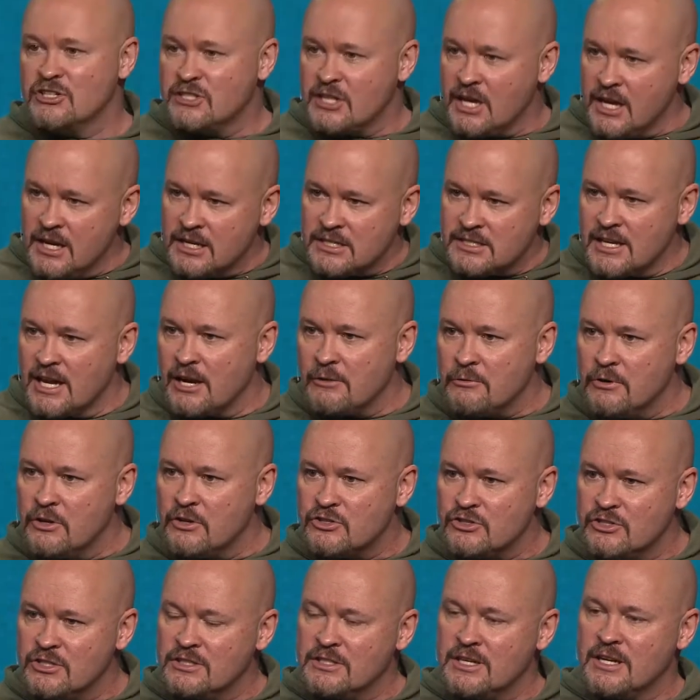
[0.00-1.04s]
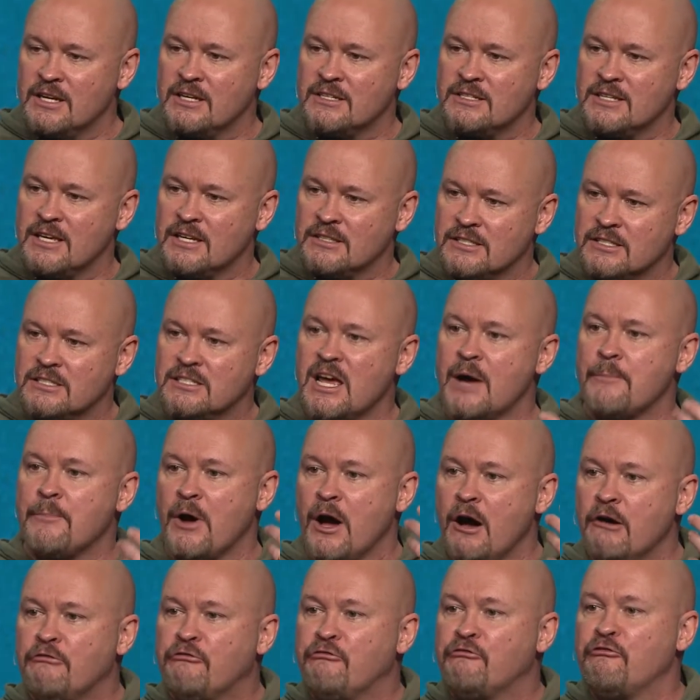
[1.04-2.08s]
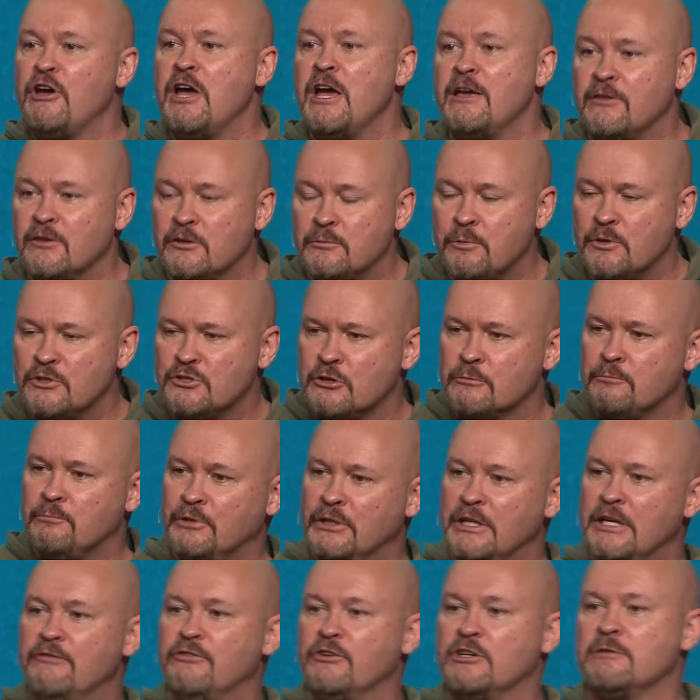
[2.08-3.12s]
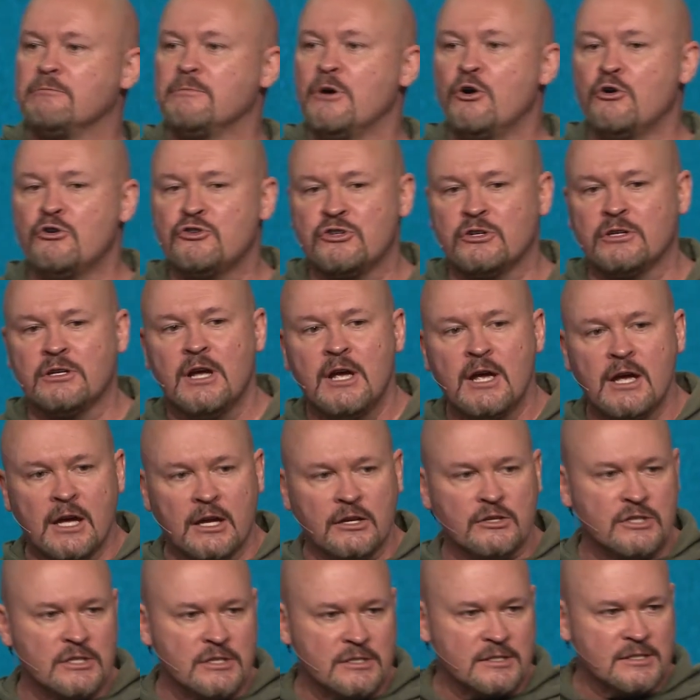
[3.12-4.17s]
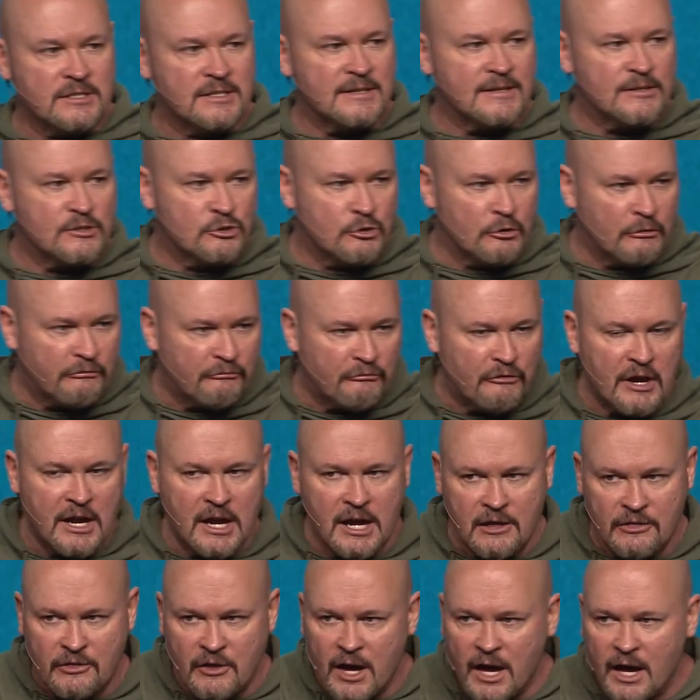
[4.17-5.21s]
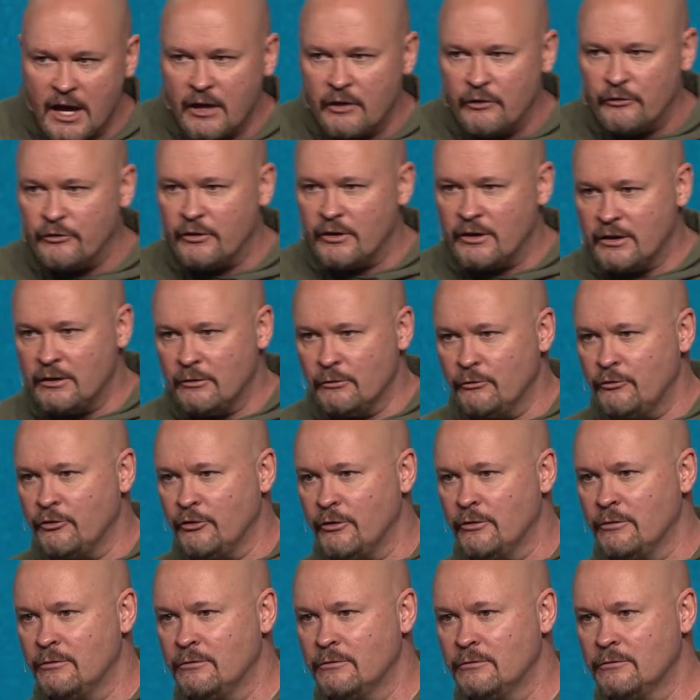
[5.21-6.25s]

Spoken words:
takes that risk. She takes that step of faith. She puts her belief into motion, and Jesus says, your faith has healed you.